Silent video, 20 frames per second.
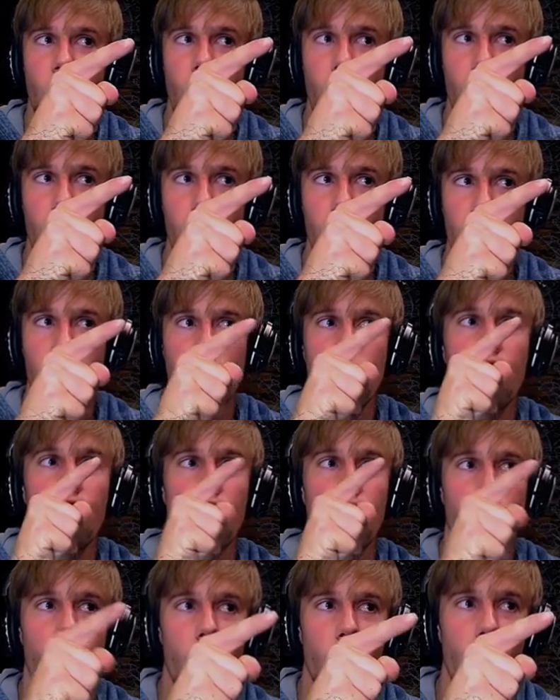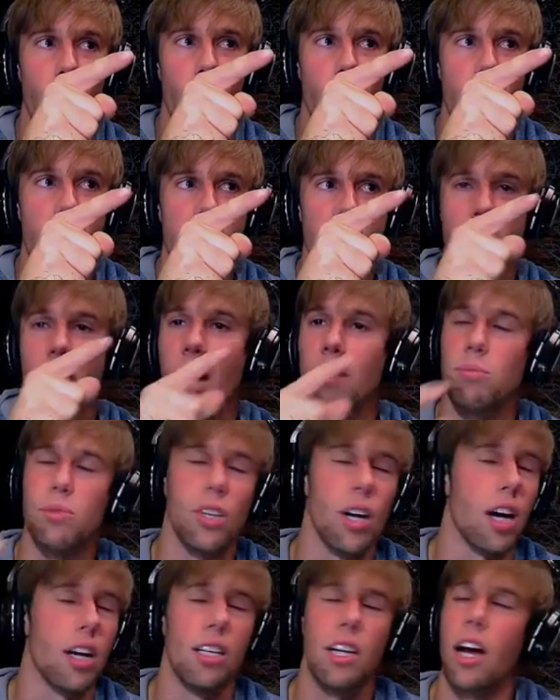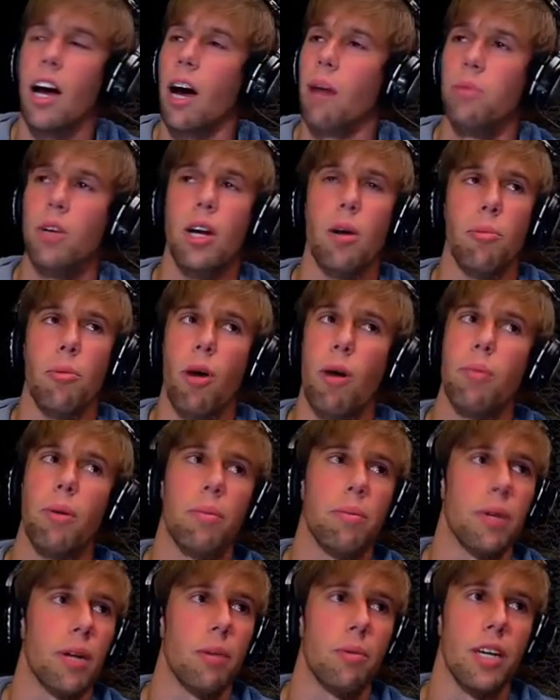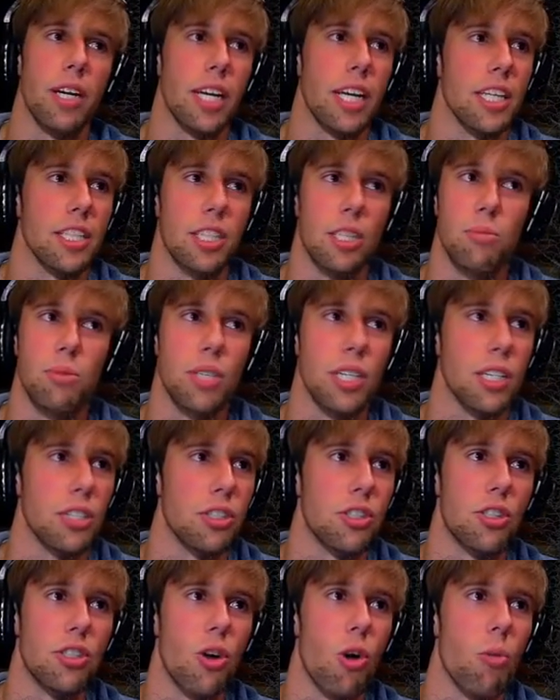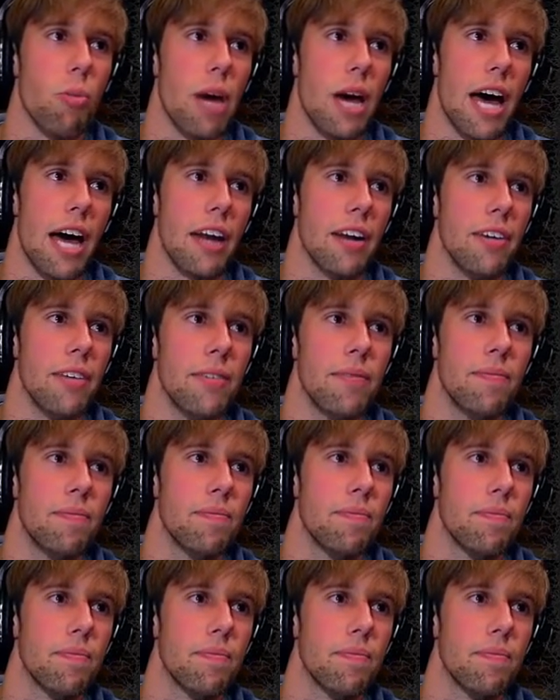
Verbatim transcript: Go. Go away. I'm, I'm gonna pop up and I'm gonna get jump scared so bad.